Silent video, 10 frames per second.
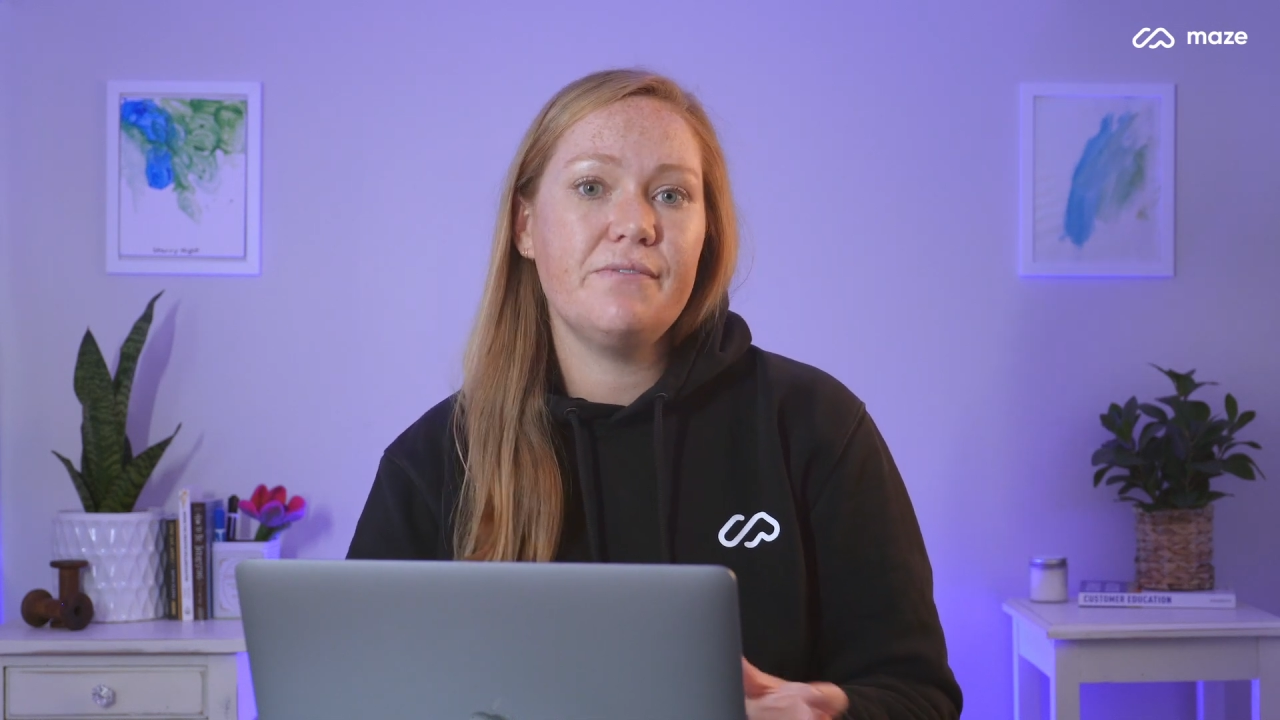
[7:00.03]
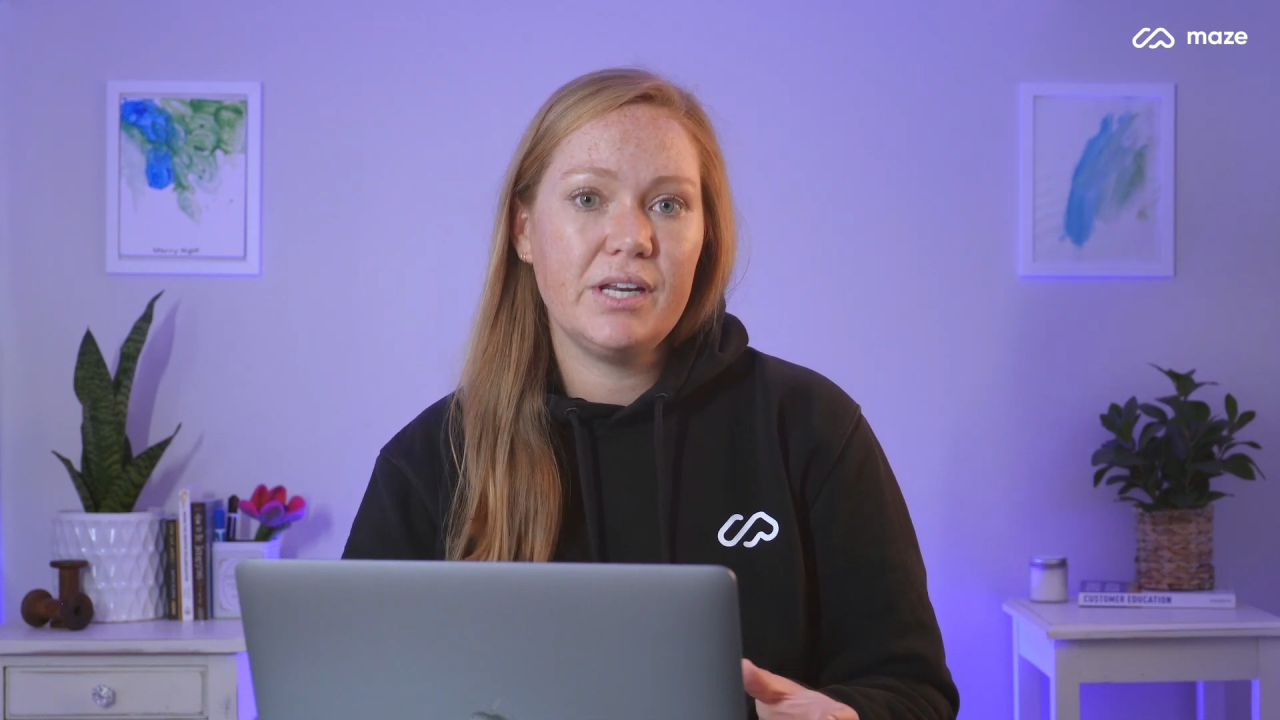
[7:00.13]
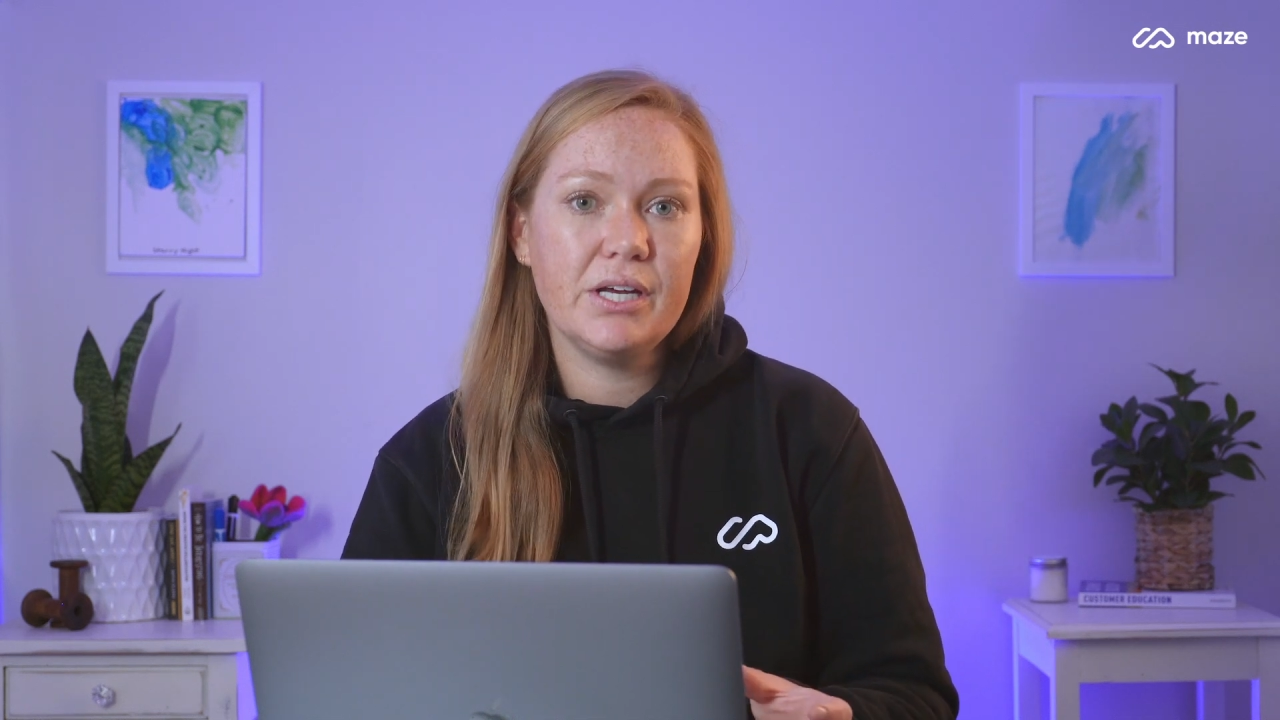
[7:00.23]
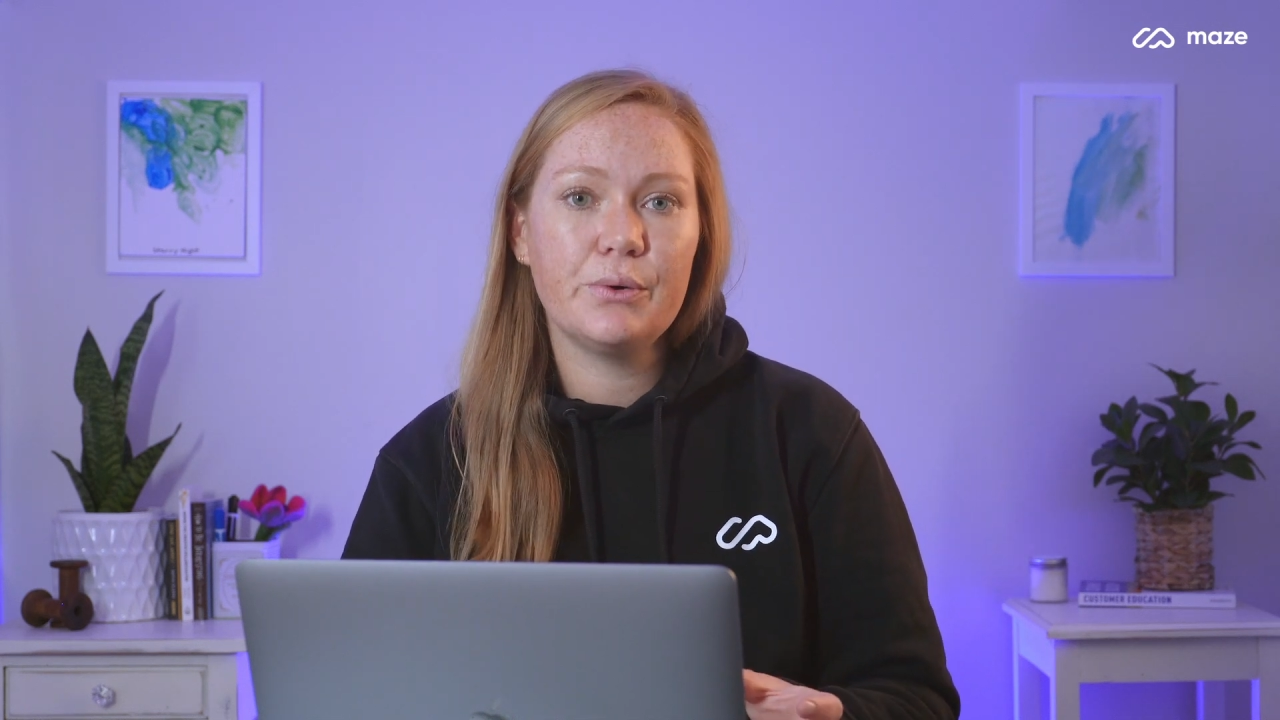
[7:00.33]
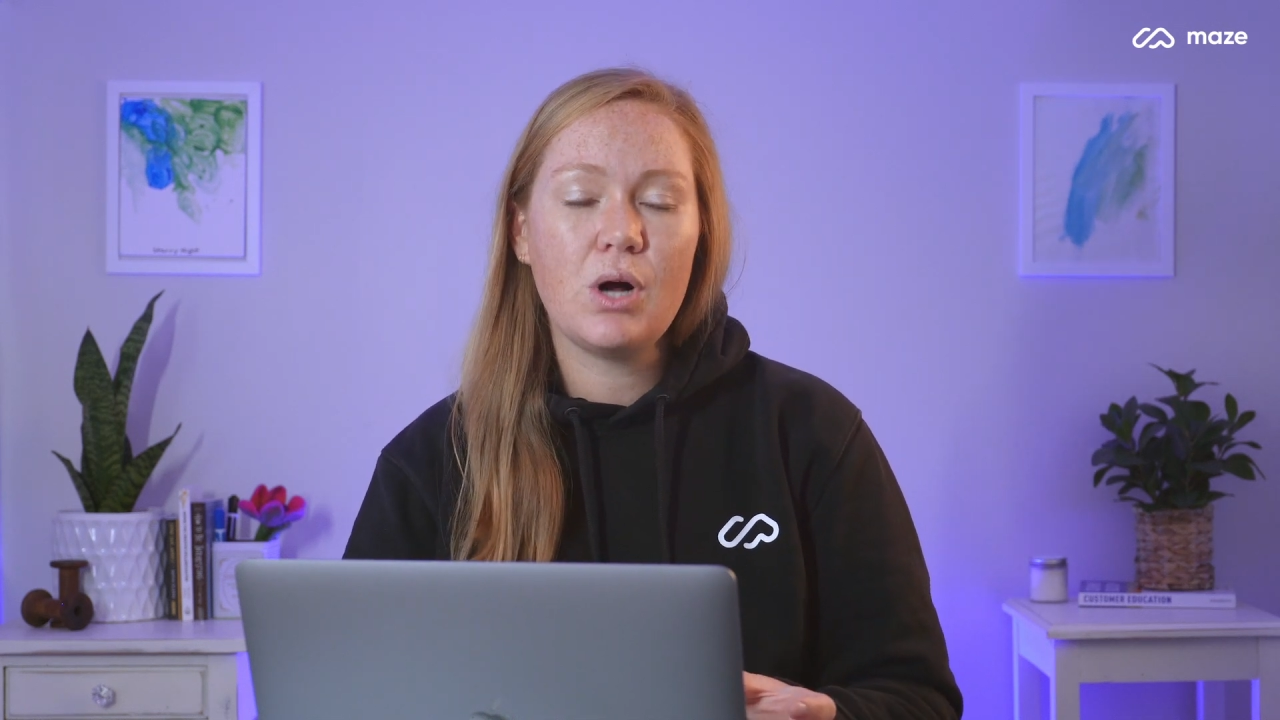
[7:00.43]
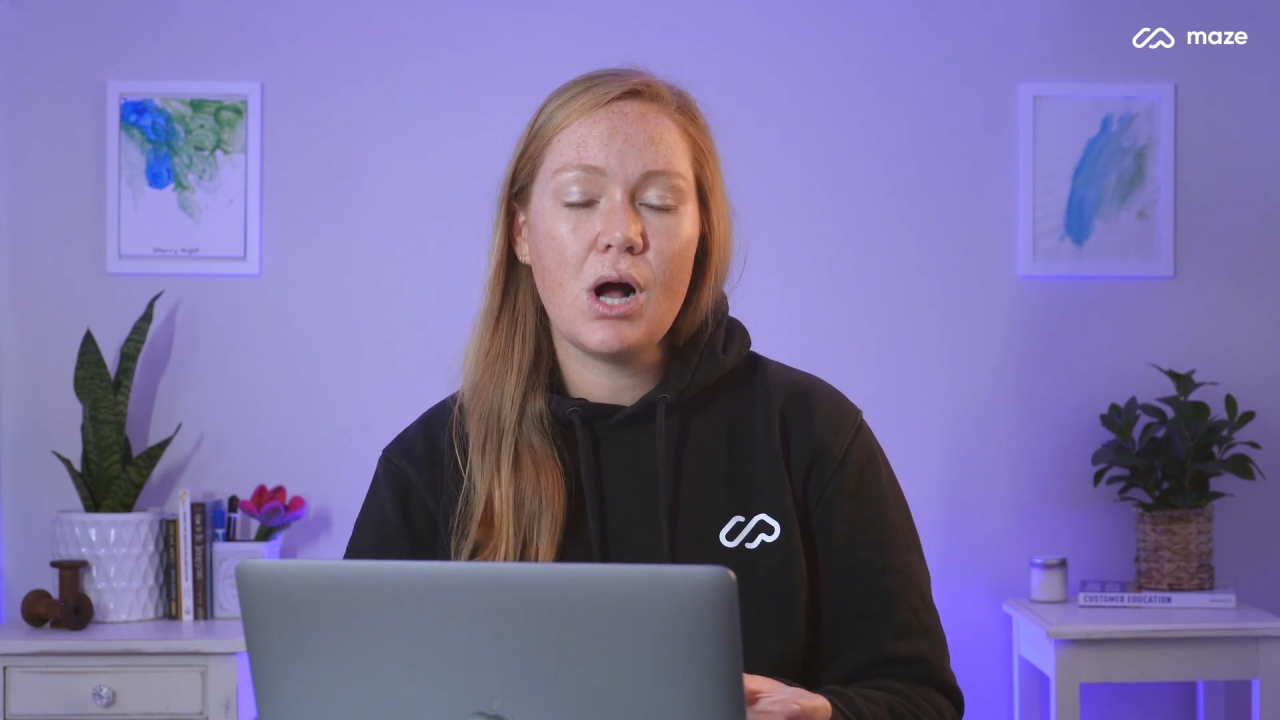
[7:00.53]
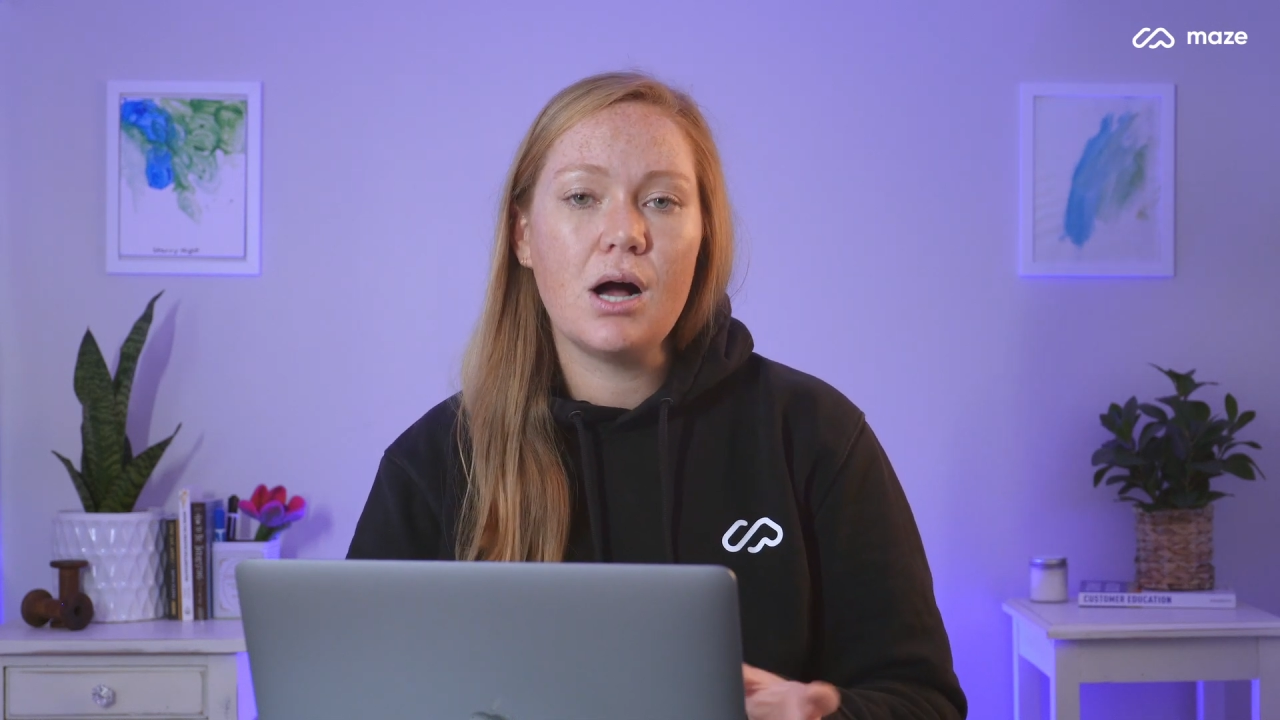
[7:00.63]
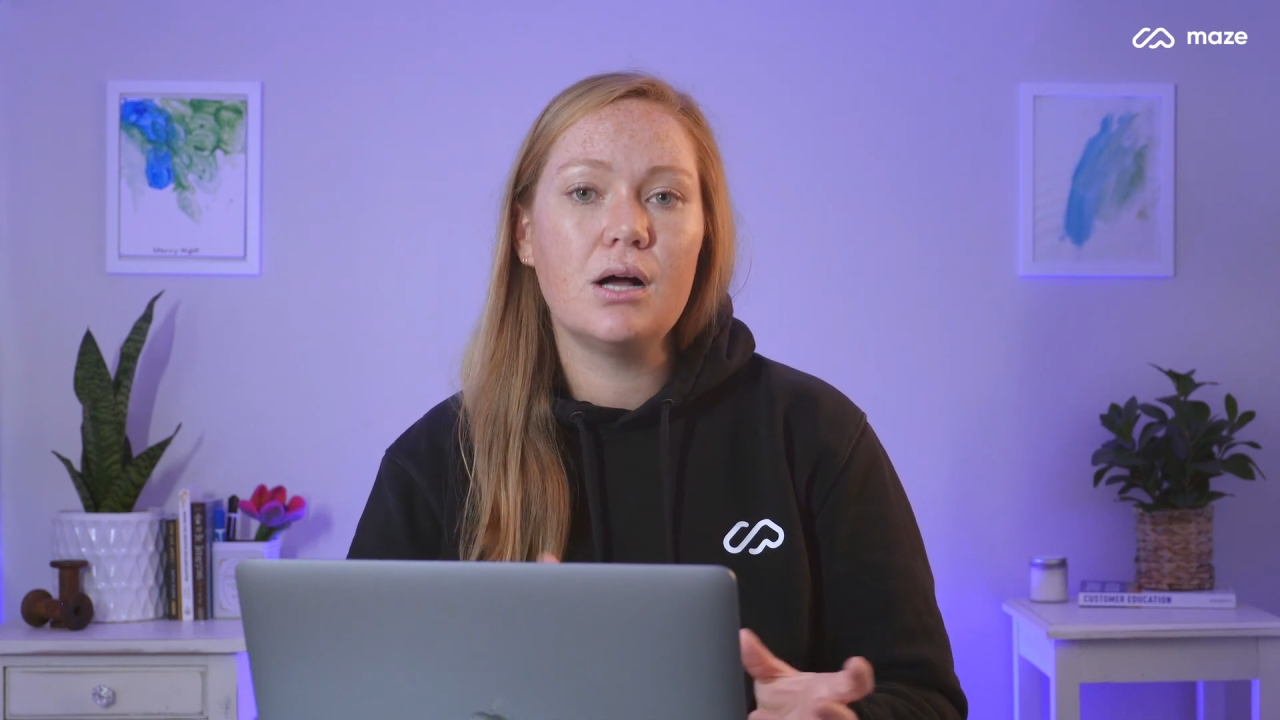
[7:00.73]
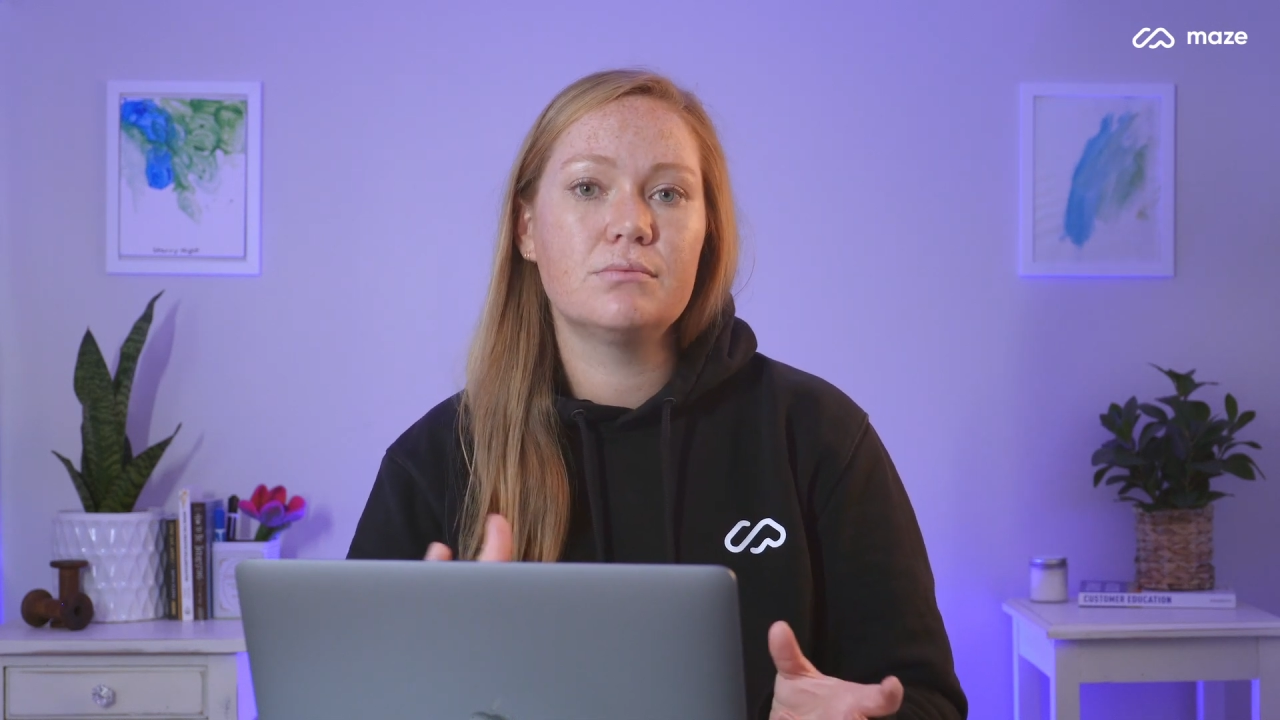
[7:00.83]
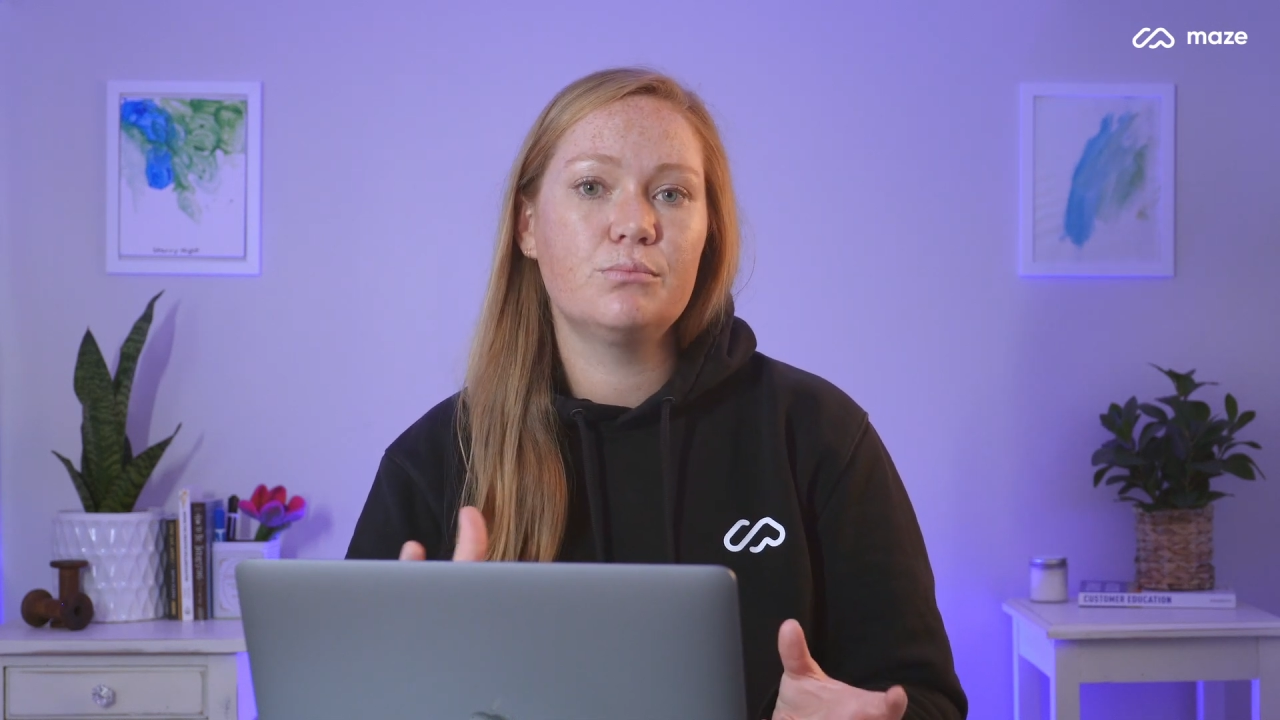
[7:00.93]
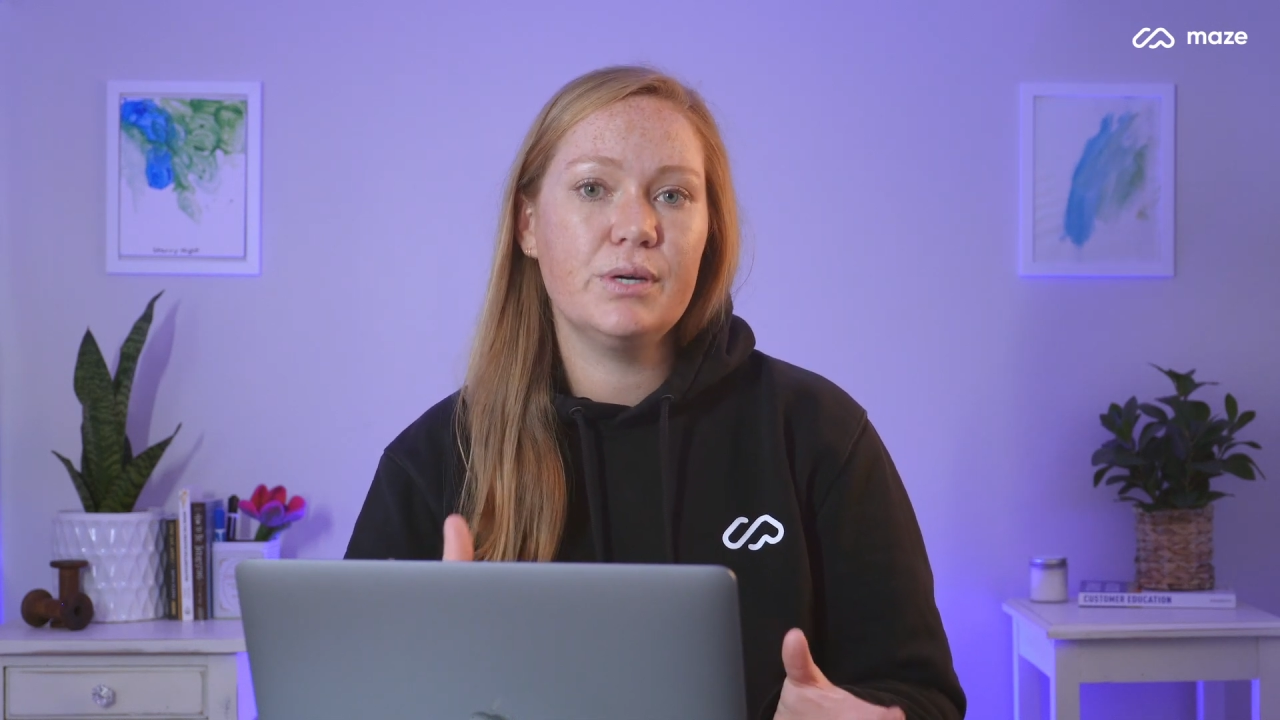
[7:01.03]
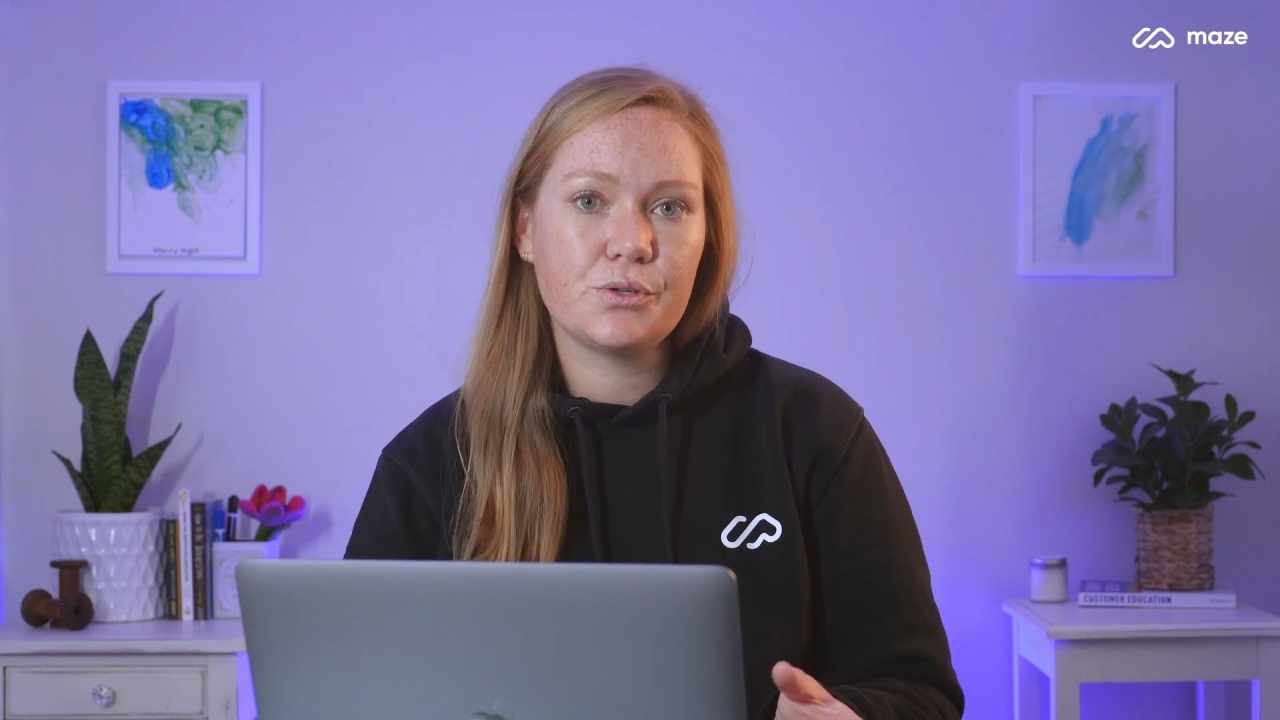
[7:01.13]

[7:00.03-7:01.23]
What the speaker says: video call with